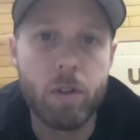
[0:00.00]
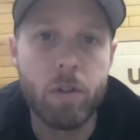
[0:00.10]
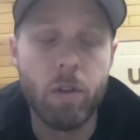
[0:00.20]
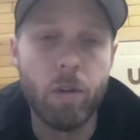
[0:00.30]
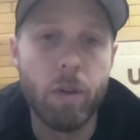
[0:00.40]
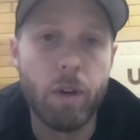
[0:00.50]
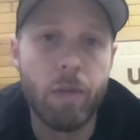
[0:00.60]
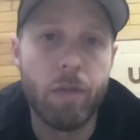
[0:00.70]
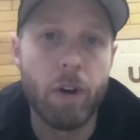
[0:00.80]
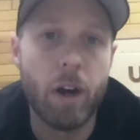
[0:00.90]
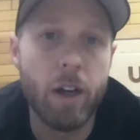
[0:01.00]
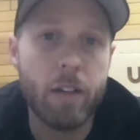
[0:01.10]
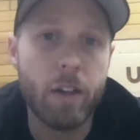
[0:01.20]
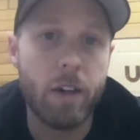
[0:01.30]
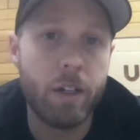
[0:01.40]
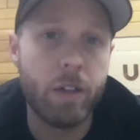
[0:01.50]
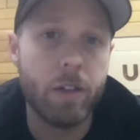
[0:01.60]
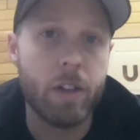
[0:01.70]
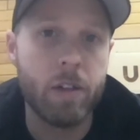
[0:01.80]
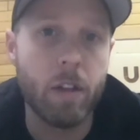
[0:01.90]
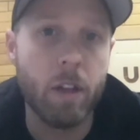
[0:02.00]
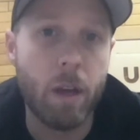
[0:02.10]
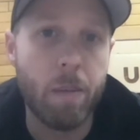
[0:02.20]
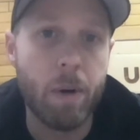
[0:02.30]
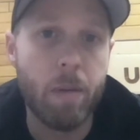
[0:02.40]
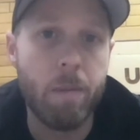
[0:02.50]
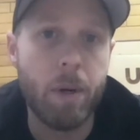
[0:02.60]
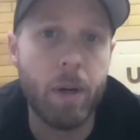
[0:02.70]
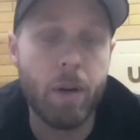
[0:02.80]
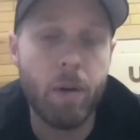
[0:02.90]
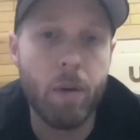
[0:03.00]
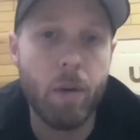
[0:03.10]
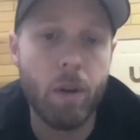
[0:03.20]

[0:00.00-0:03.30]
So for us, our interest is the lumber, but